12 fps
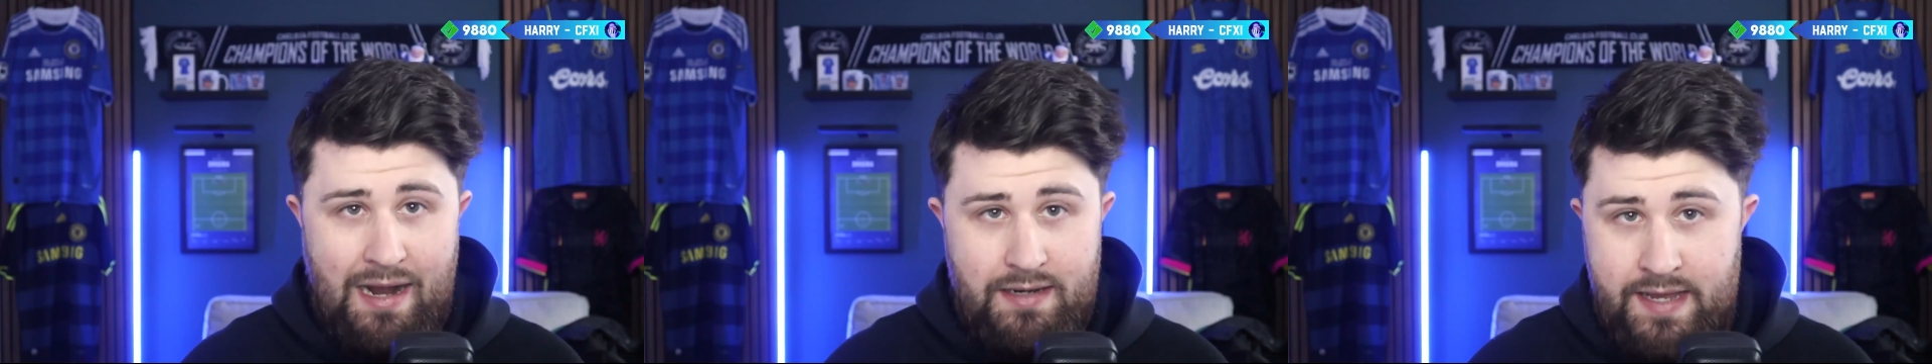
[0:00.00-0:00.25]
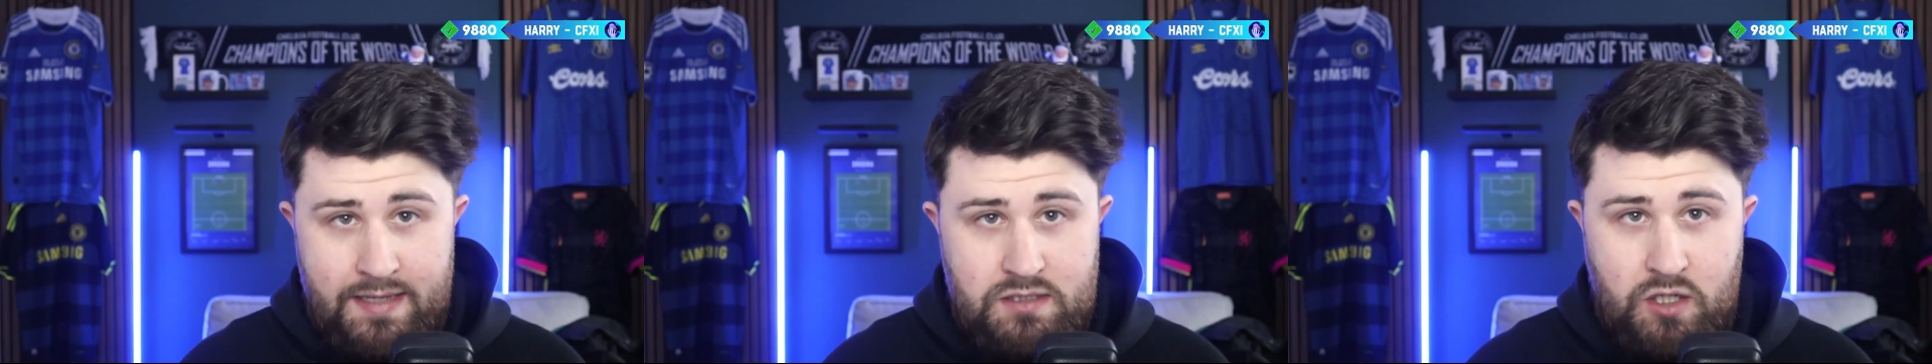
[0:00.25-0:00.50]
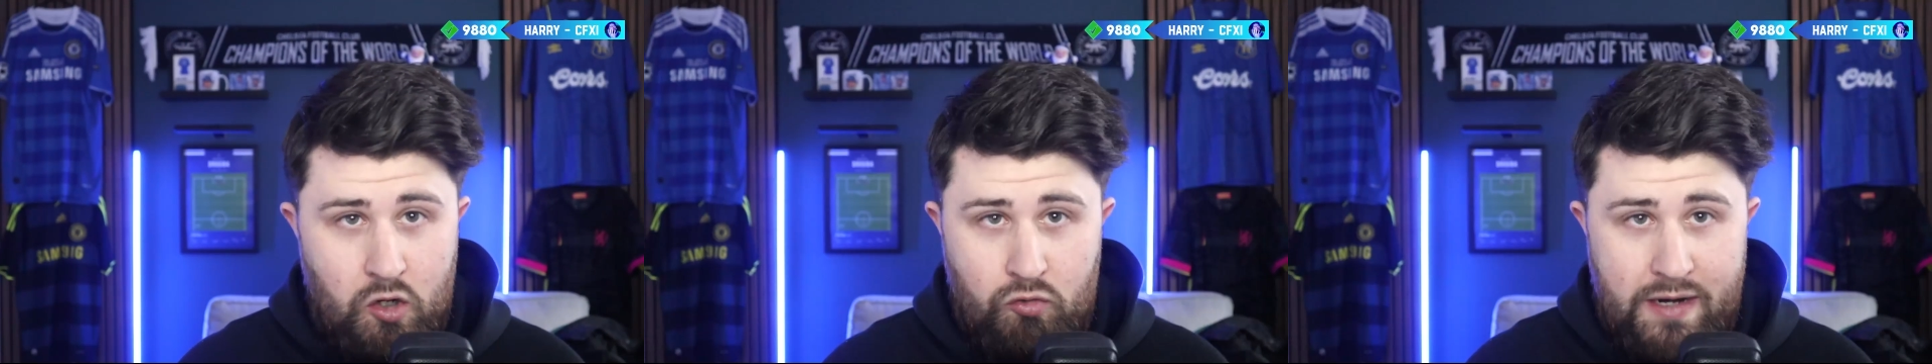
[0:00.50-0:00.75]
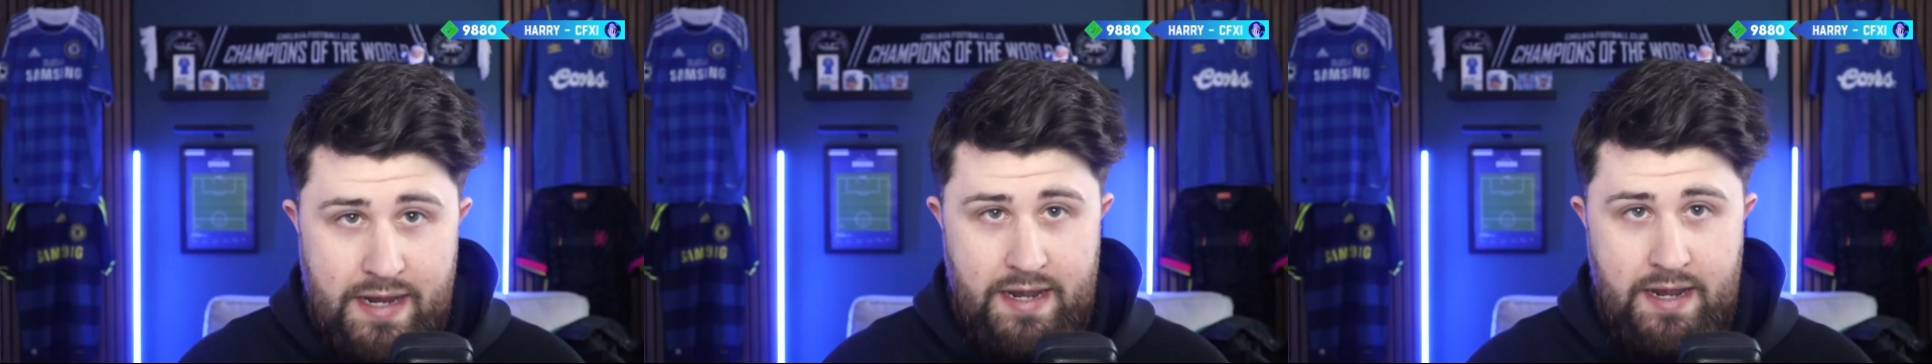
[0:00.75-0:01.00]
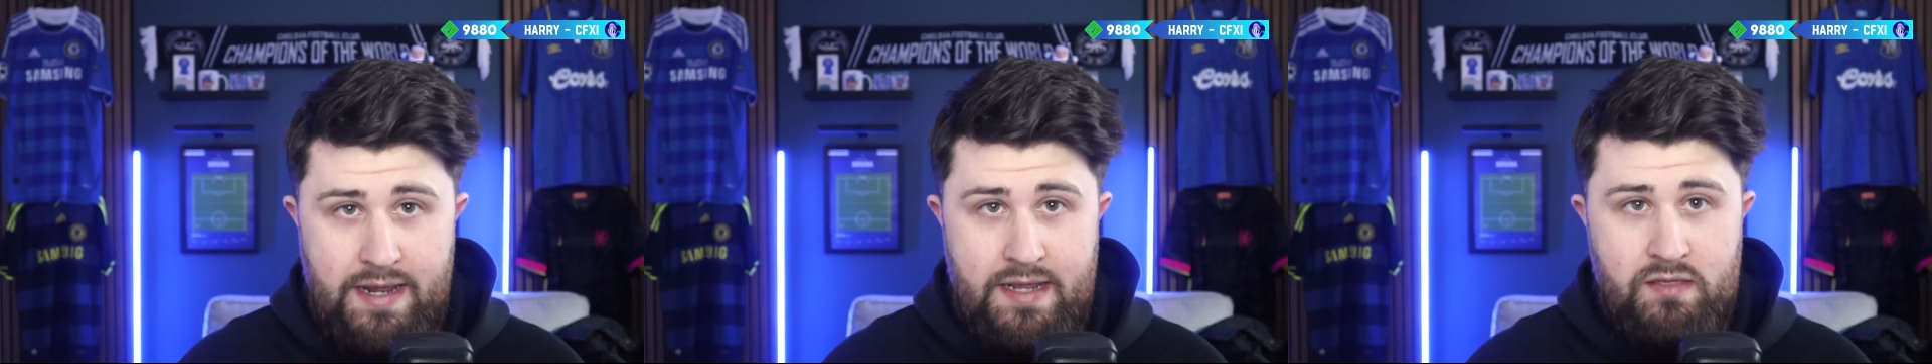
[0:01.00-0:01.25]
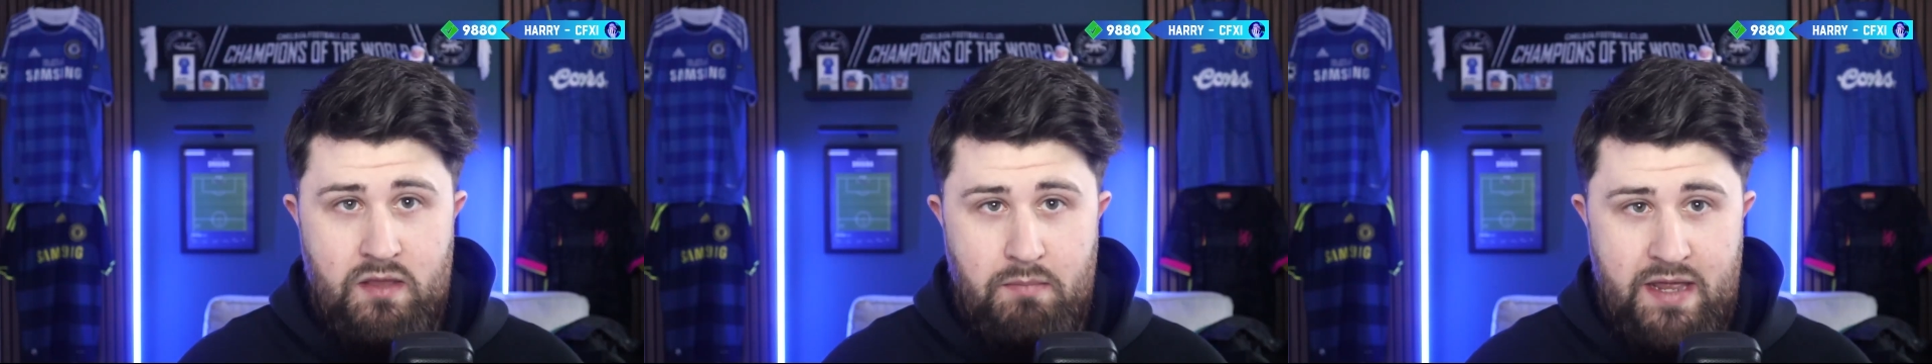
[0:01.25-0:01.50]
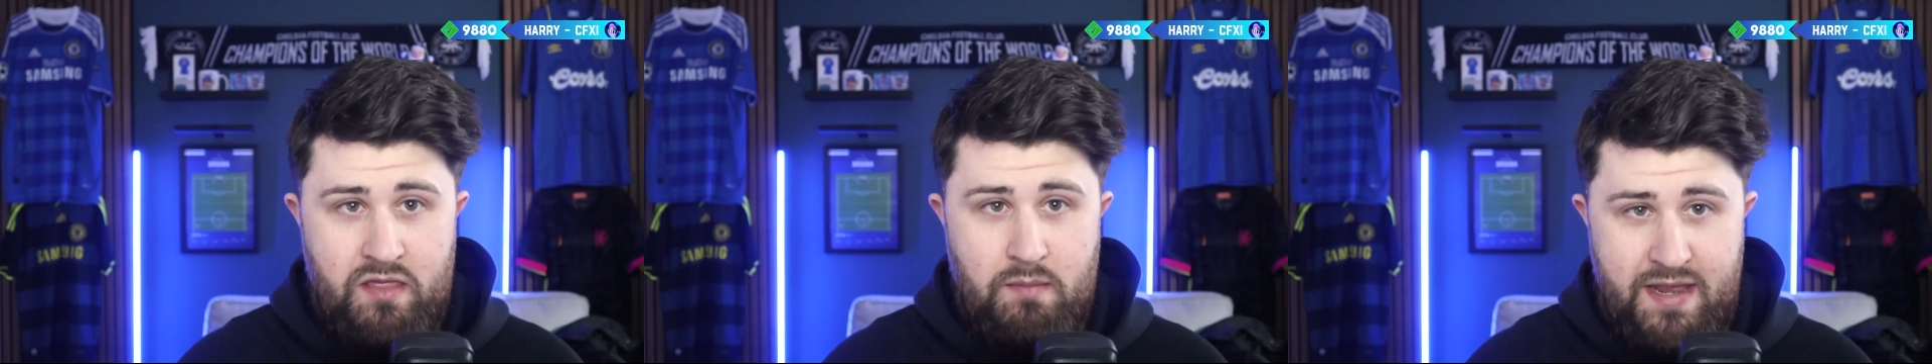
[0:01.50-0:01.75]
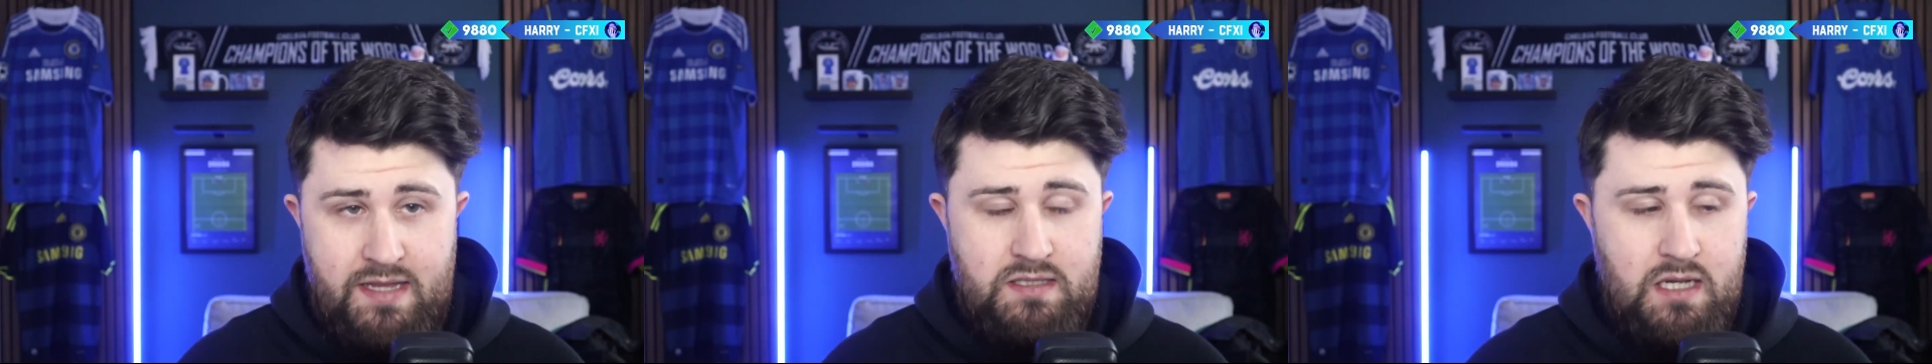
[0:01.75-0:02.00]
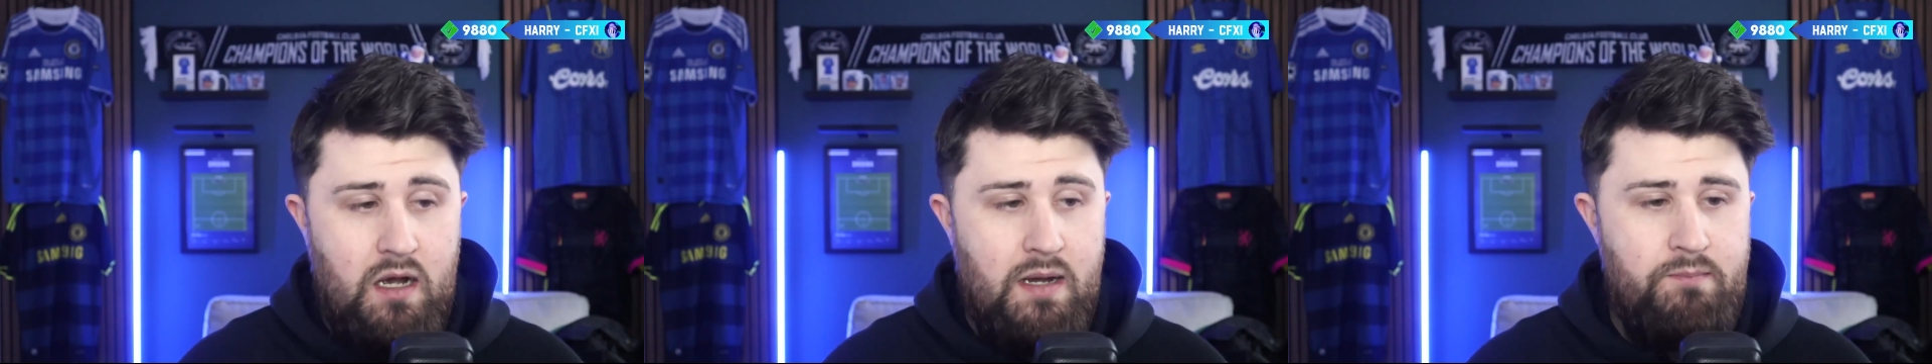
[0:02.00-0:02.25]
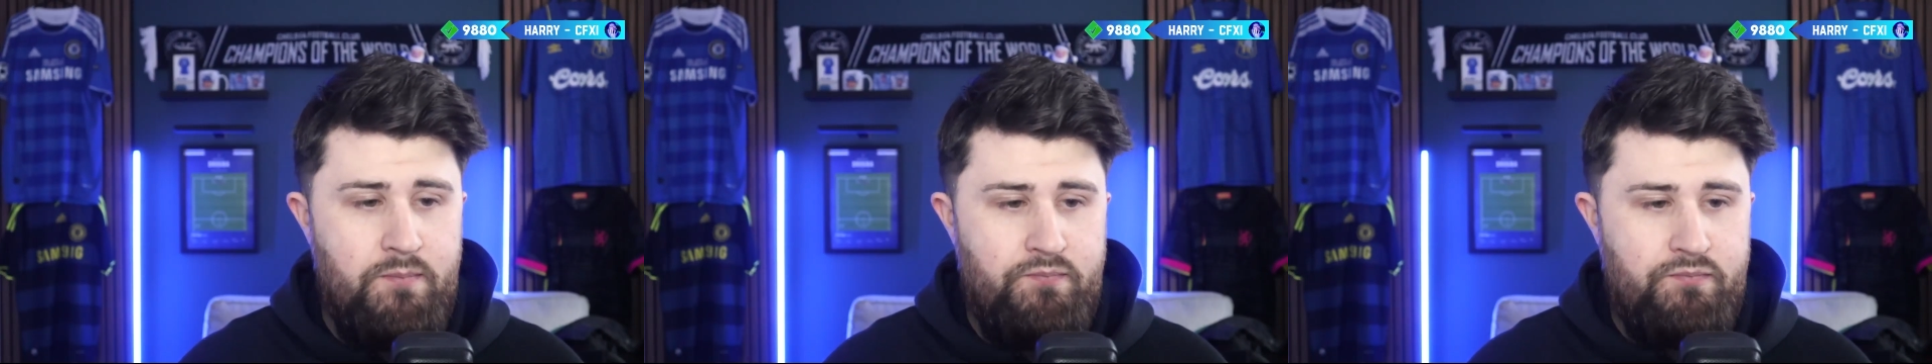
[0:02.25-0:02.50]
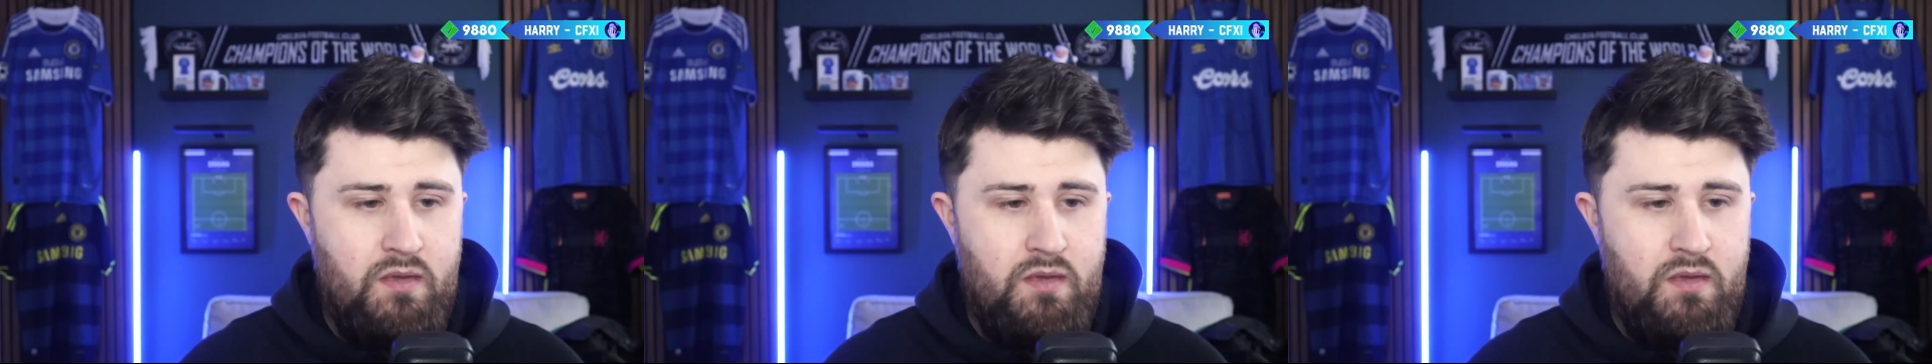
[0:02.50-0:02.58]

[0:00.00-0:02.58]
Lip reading: and his career in the meantime,